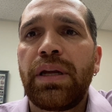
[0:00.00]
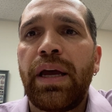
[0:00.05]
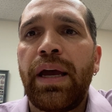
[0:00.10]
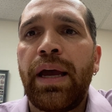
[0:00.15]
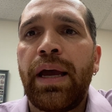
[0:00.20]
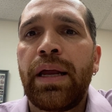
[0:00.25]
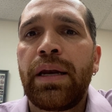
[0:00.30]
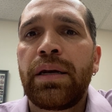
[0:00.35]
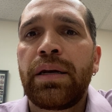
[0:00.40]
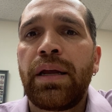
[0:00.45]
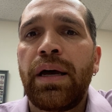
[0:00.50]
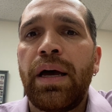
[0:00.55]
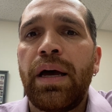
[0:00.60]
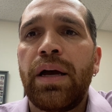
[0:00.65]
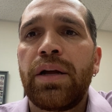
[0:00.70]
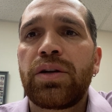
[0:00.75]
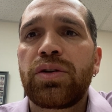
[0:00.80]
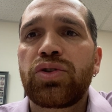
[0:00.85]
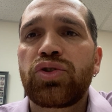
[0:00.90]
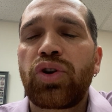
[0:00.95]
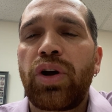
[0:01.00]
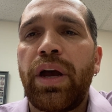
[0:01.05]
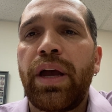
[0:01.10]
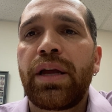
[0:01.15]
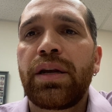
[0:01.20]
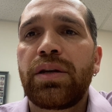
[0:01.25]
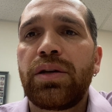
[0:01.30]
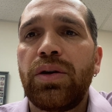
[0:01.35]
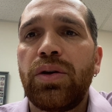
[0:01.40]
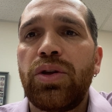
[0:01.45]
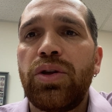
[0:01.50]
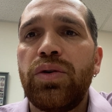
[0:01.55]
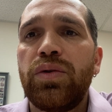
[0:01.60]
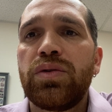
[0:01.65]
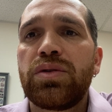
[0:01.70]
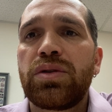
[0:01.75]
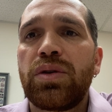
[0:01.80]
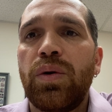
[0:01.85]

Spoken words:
and trying to use